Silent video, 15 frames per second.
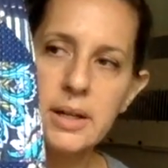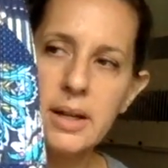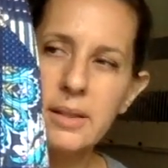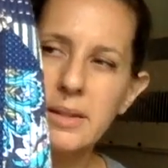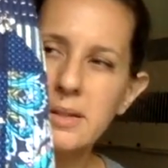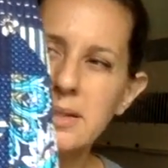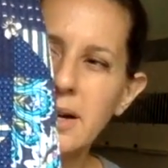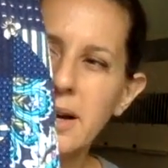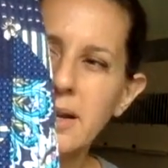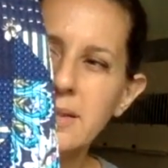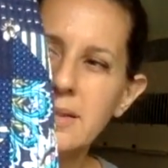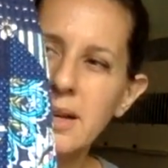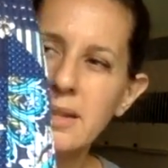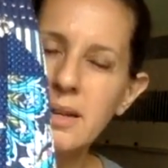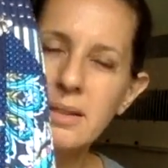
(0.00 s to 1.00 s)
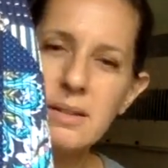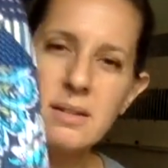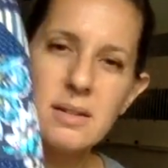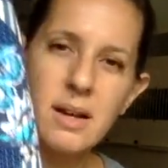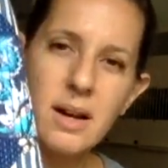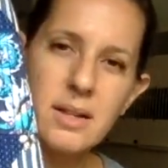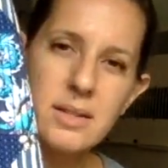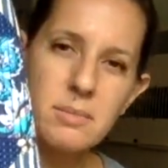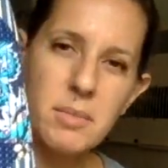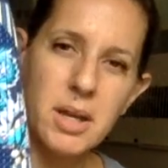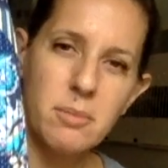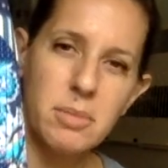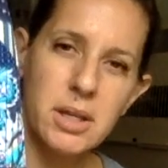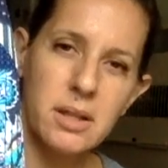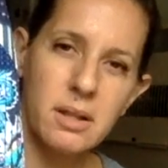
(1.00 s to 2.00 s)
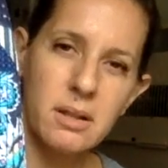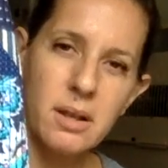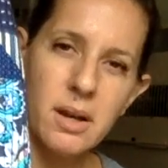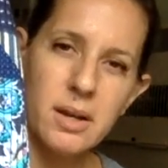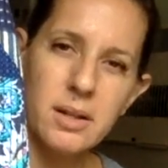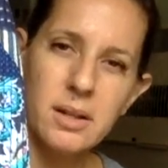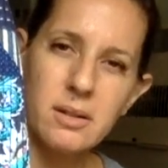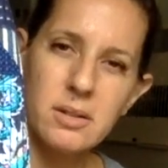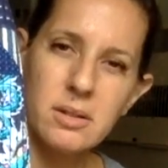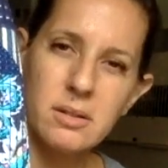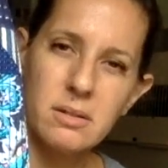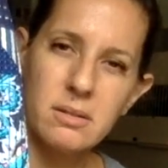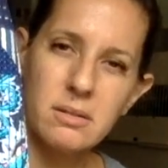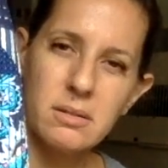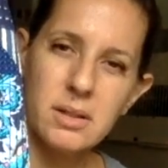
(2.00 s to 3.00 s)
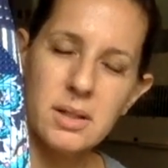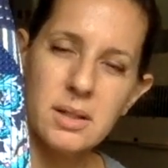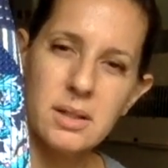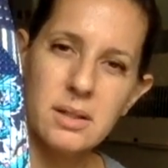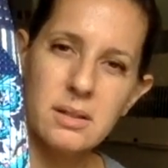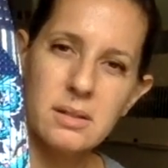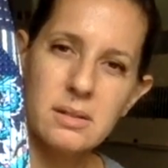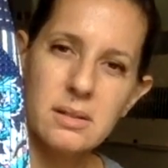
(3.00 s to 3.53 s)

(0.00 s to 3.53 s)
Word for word: And the dots, I think the dots may be the lining to uh,